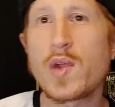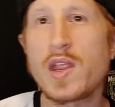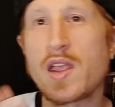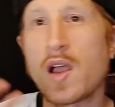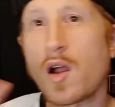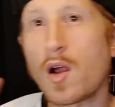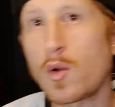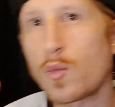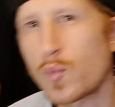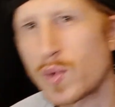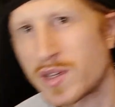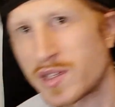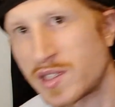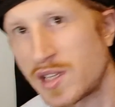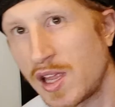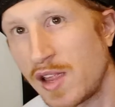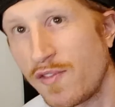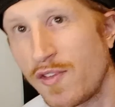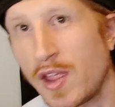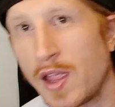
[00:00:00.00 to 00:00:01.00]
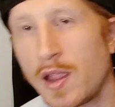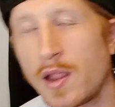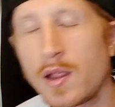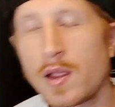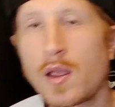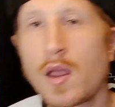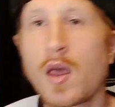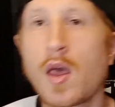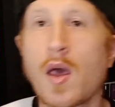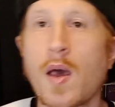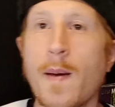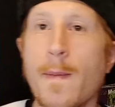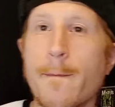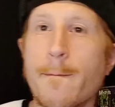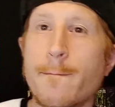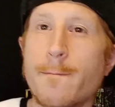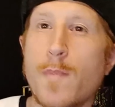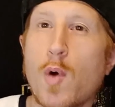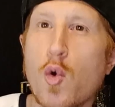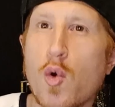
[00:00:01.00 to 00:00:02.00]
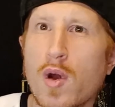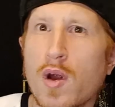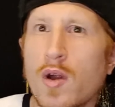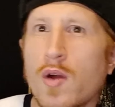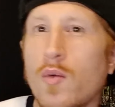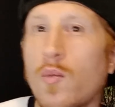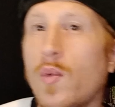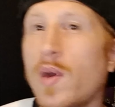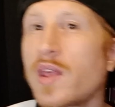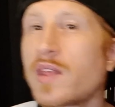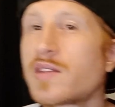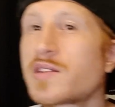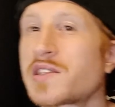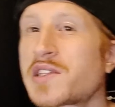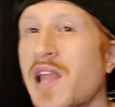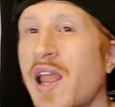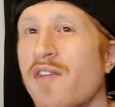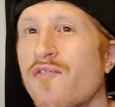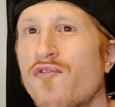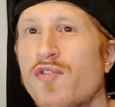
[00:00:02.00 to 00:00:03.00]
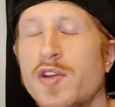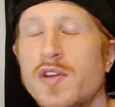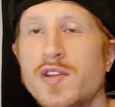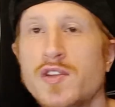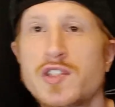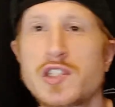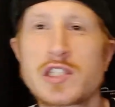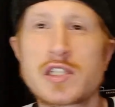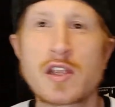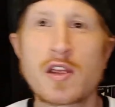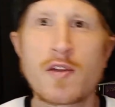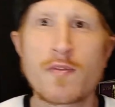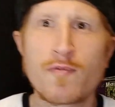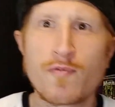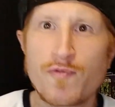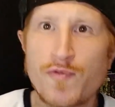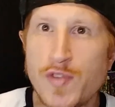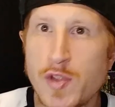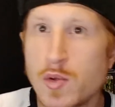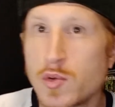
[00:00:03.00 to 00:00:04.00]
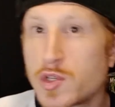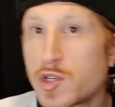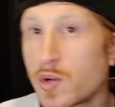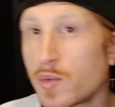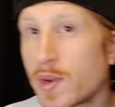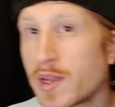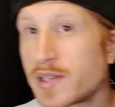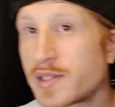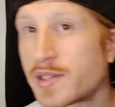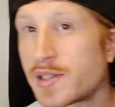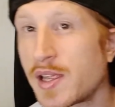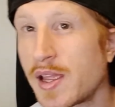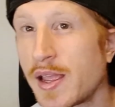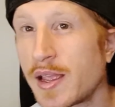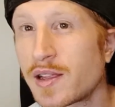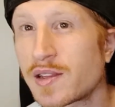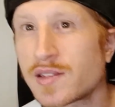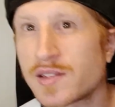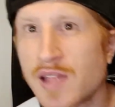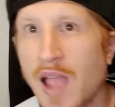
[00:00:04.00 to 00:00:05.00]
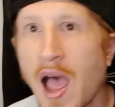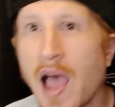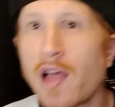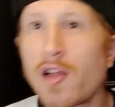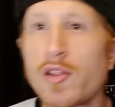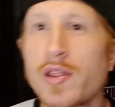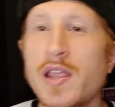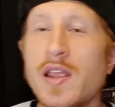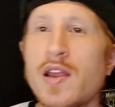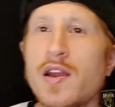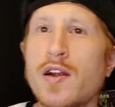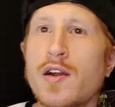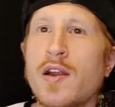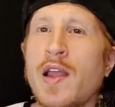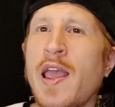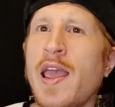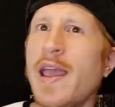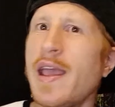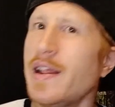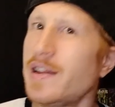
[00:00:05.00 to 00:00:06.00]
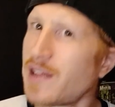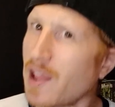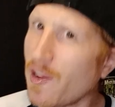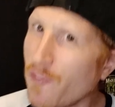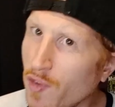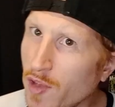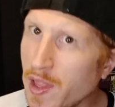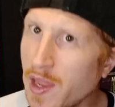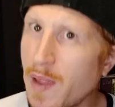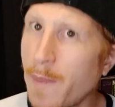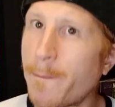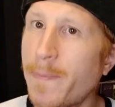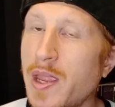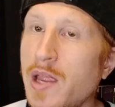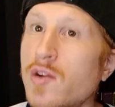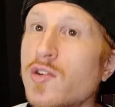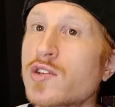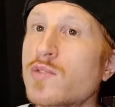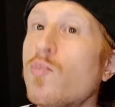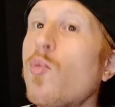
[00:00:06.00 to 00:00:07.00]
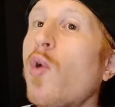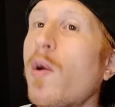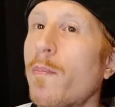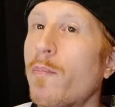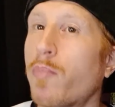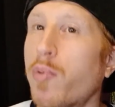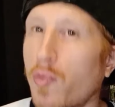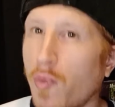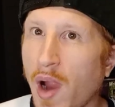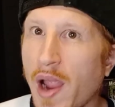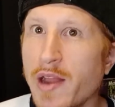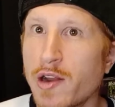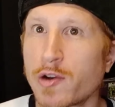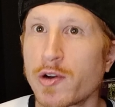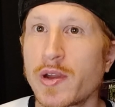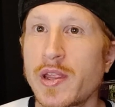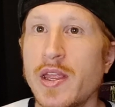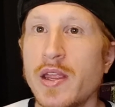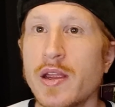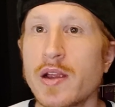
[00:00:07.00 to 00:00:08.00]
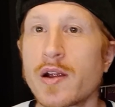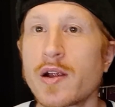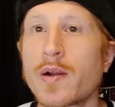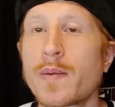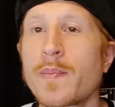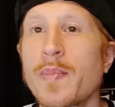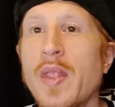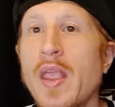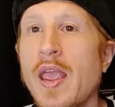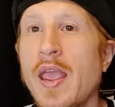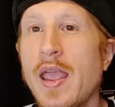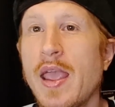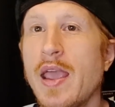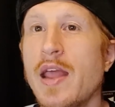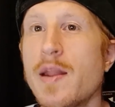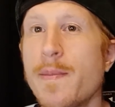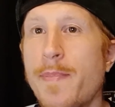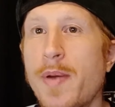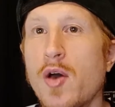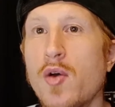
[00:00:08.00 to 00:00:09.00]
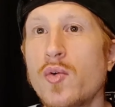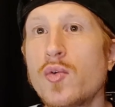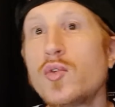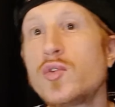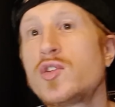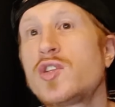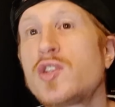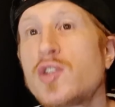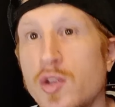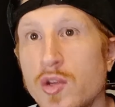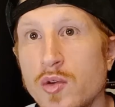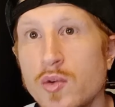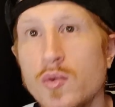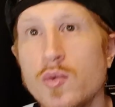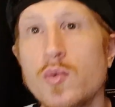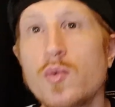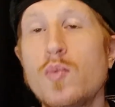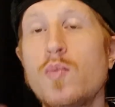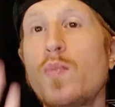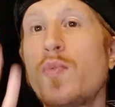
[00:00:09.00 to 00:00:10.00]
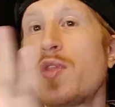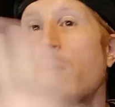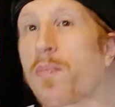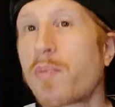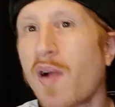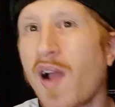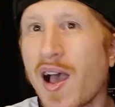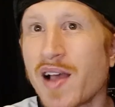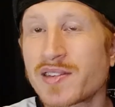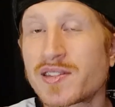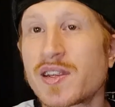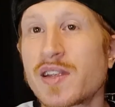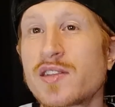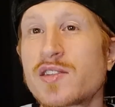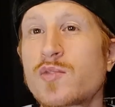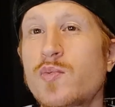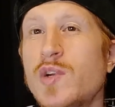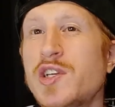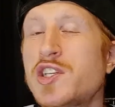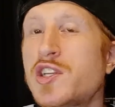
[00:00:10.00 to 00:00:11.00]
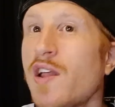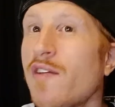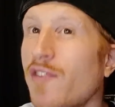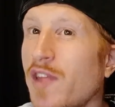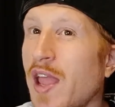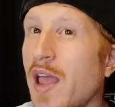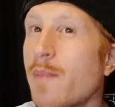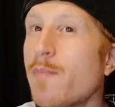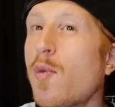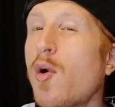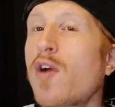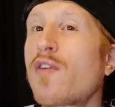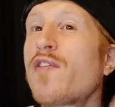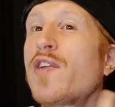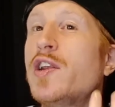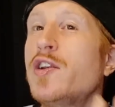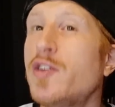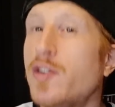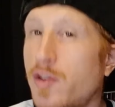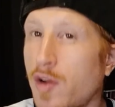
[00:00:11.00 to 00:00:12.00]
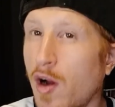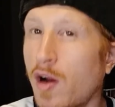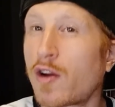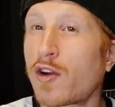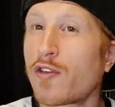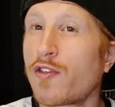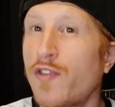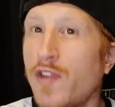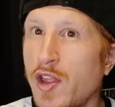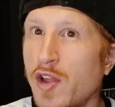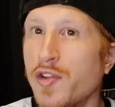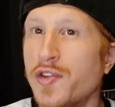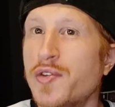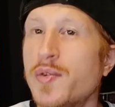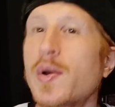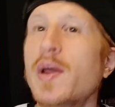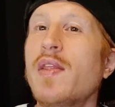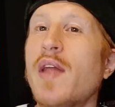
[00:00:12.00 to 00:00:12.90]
we are receiving more with Sampha's futuristic style here. It definitely appears more brighter here in opposed to the process, which definitely had more of a dark feel to